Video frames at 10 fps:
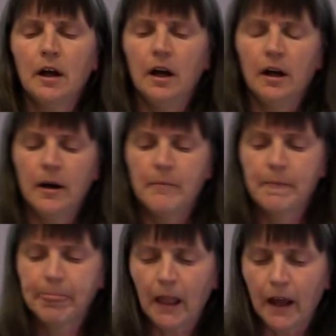
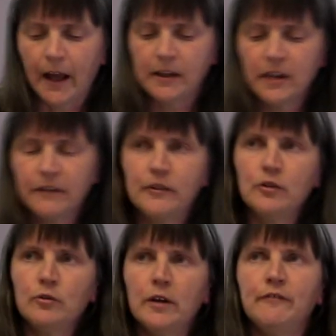And if
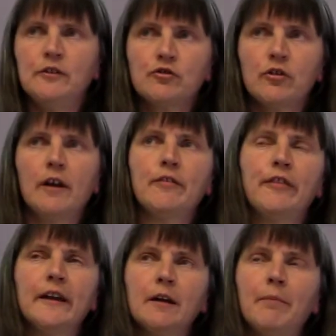you try
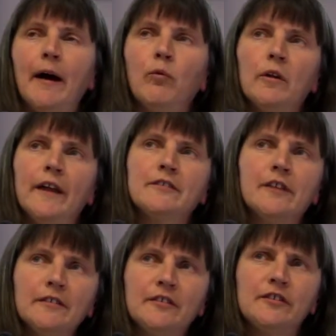and think about what that
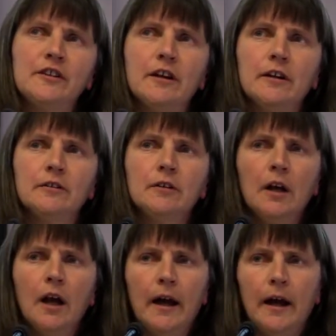does to you,
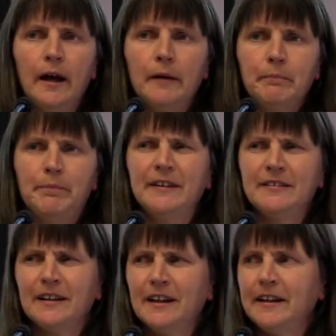
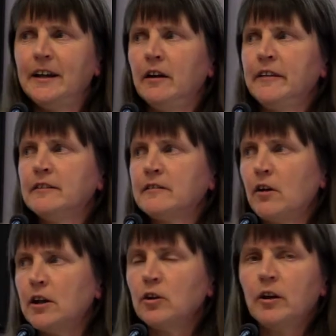basically, I then
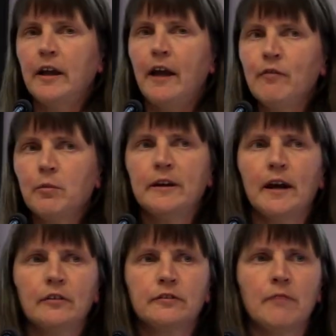started looking at everybody
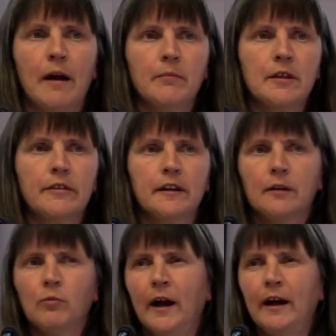else around me,
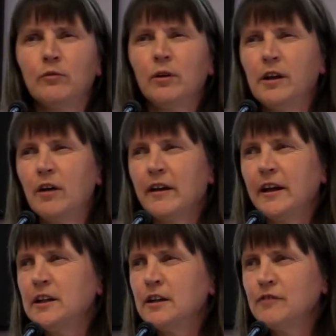thinking, well, how do I know that
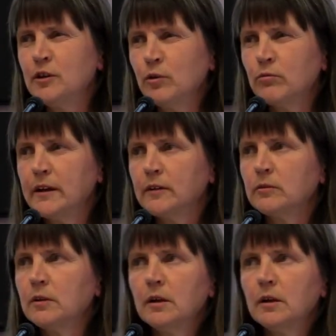any of you are real?